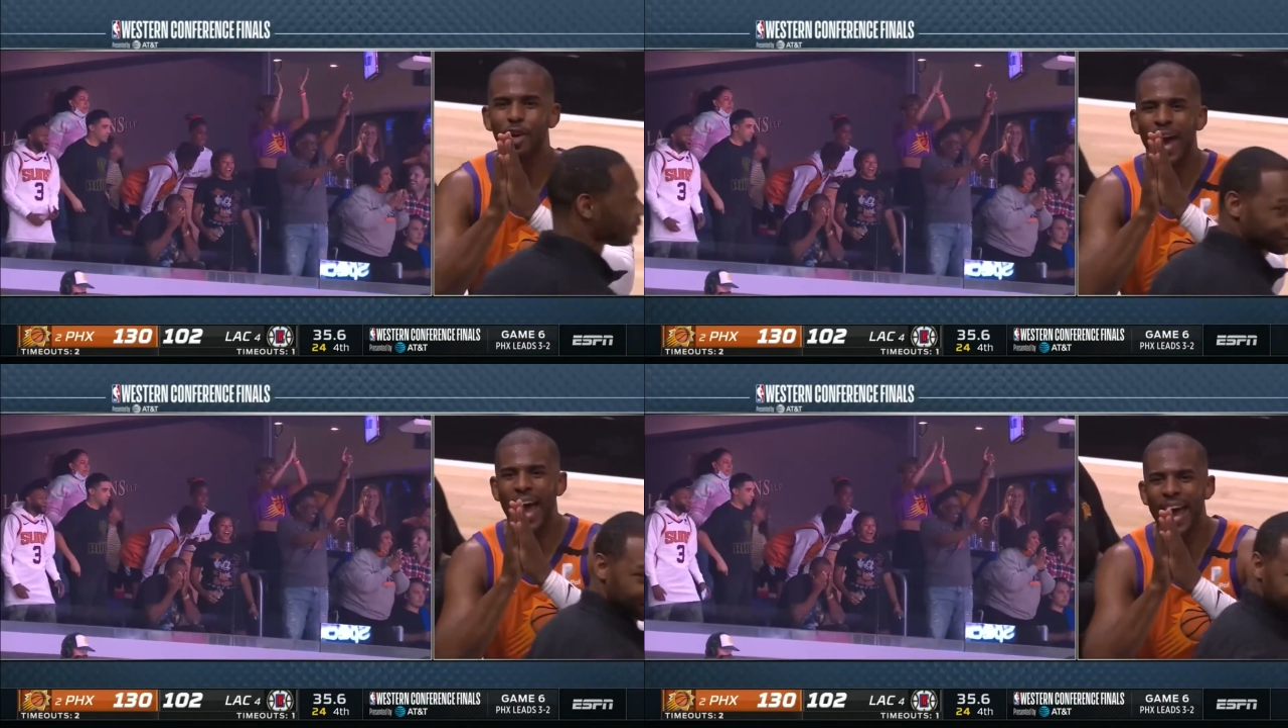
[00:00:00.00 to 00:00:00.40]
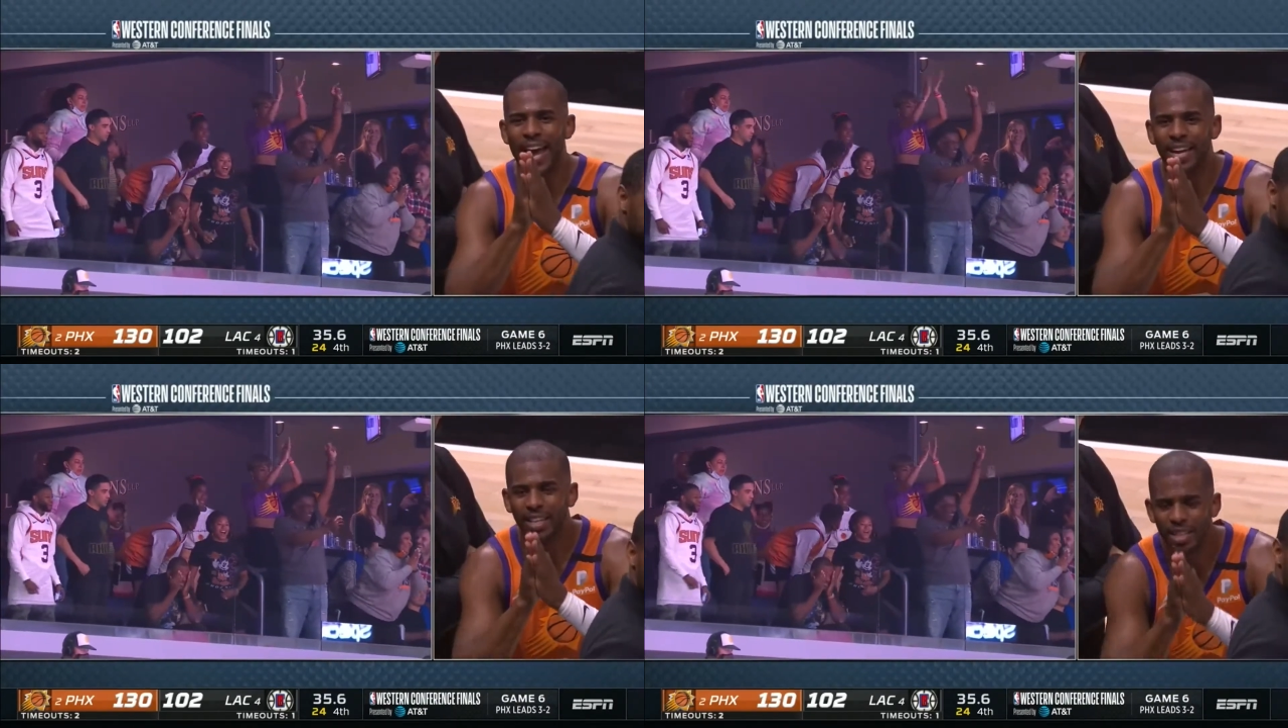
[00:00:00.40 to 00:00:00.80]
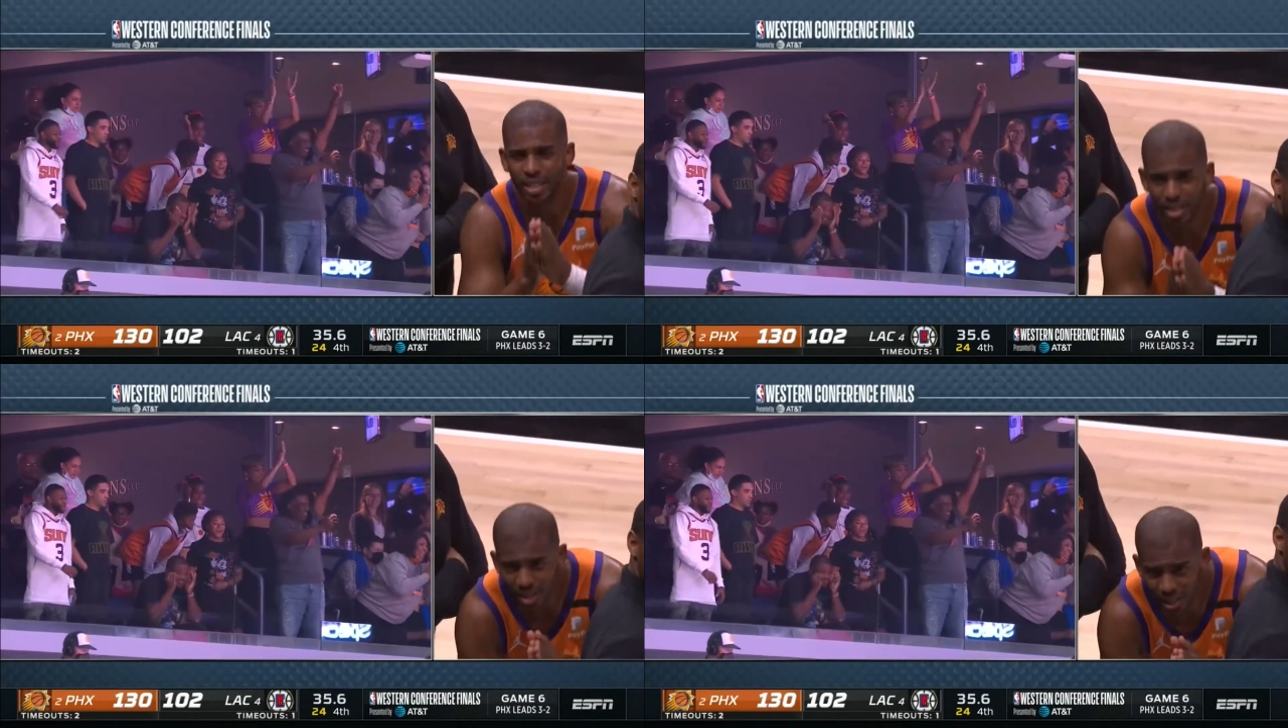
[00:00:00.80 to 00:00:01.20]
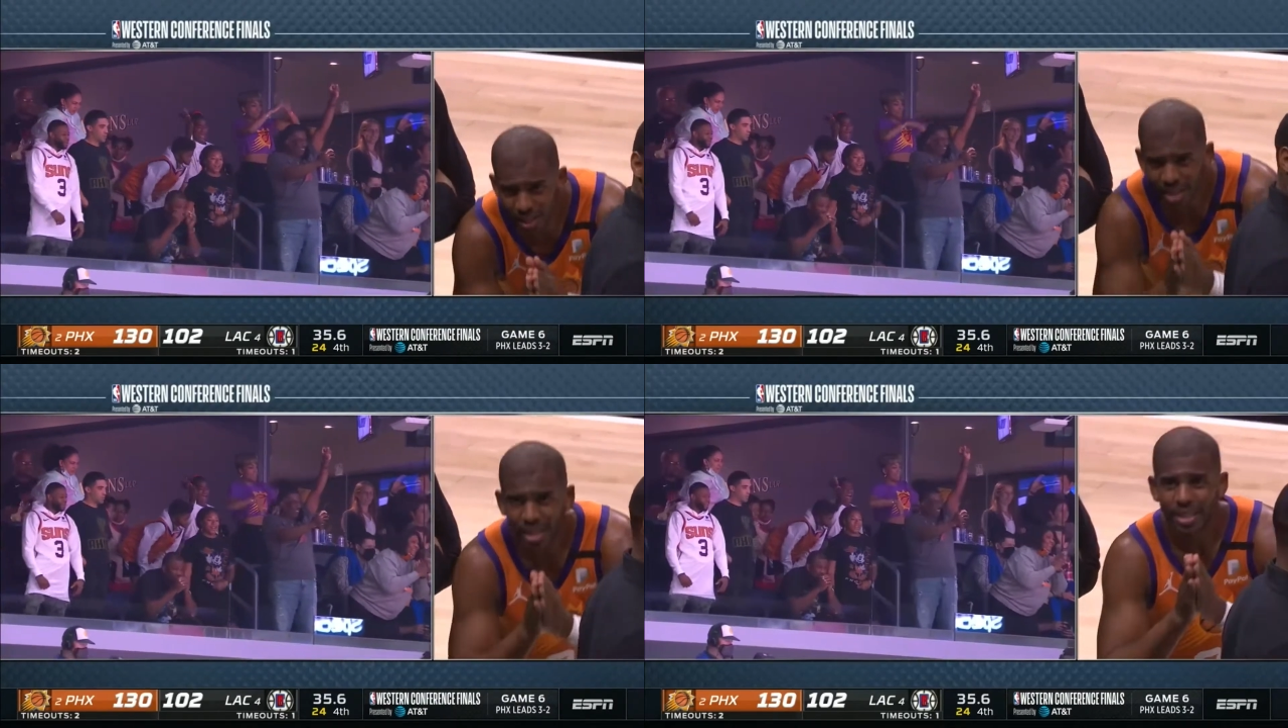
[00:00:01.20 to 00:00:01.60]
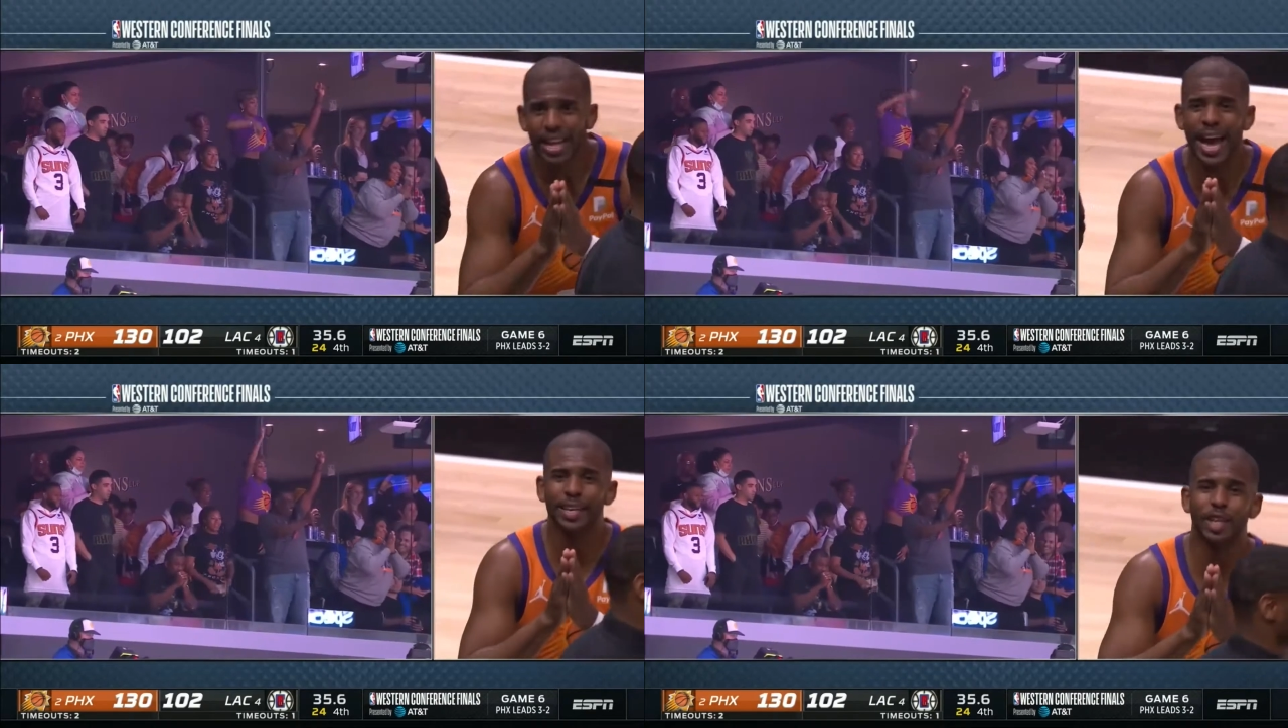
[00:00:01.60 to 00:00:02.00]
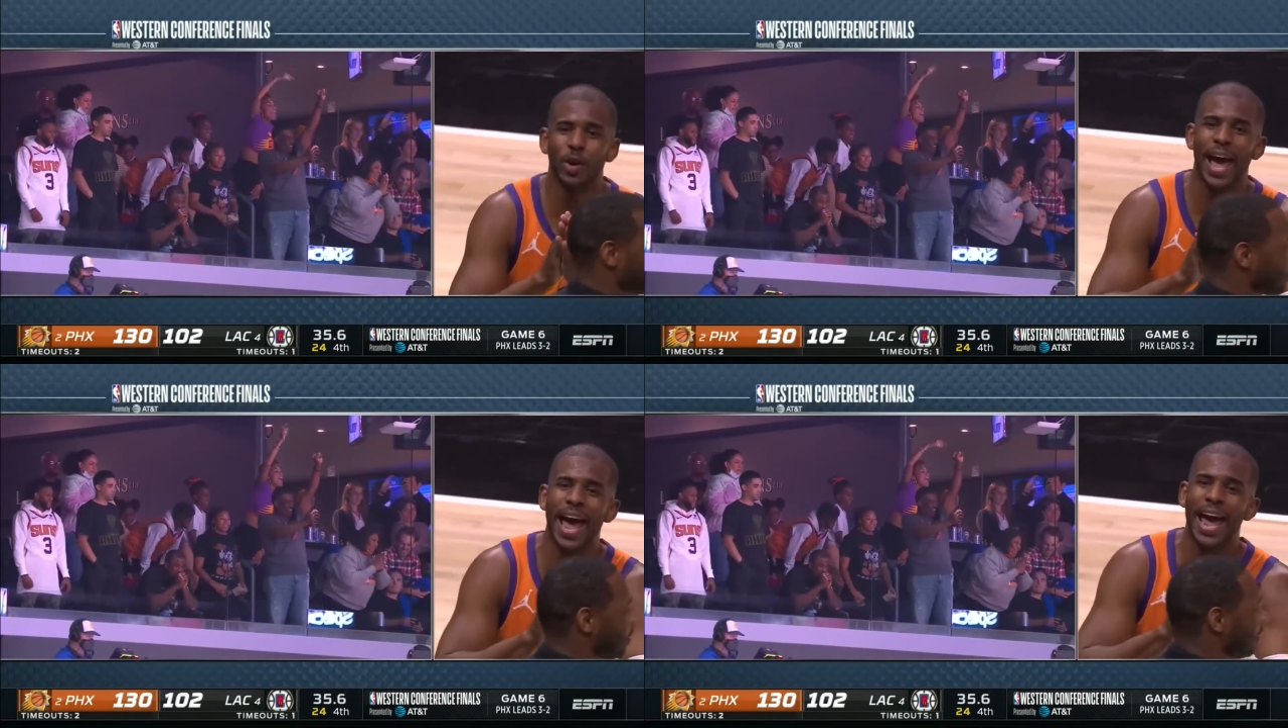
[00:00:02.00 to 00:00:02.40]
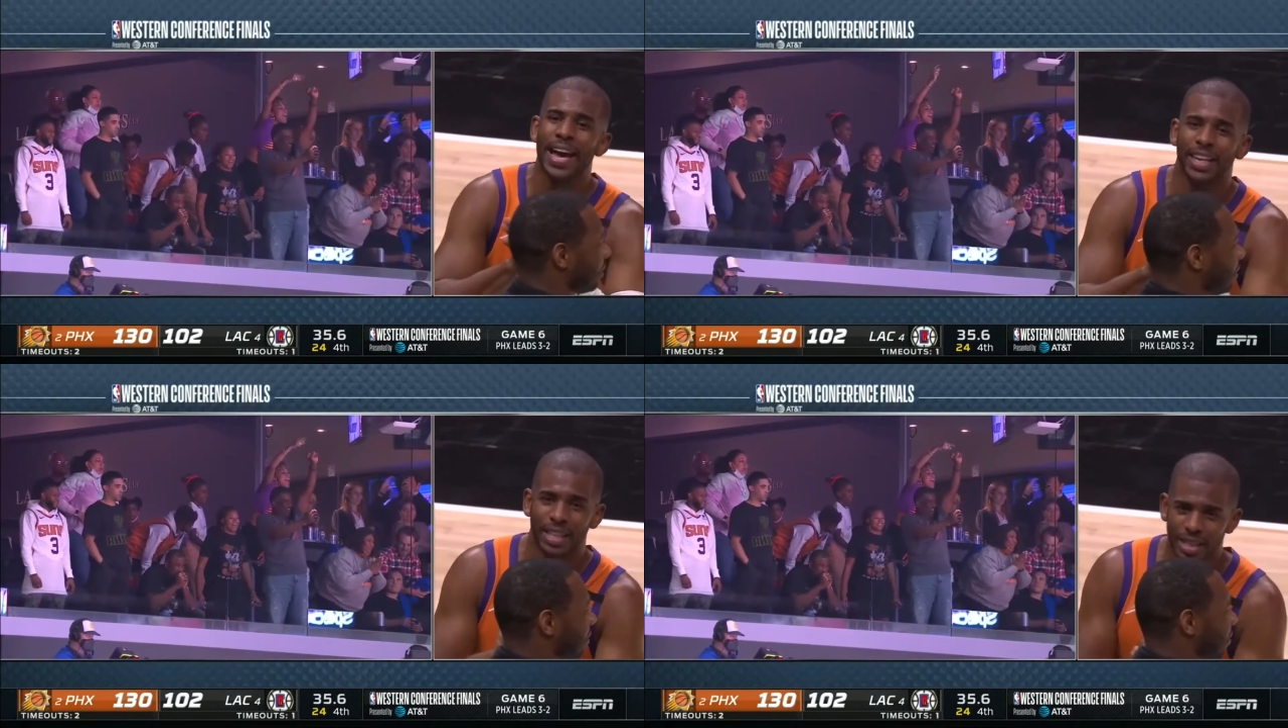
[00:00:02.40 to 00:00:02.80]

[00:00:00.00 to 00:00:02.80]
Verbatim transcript: That series tied at two games apiece in the East.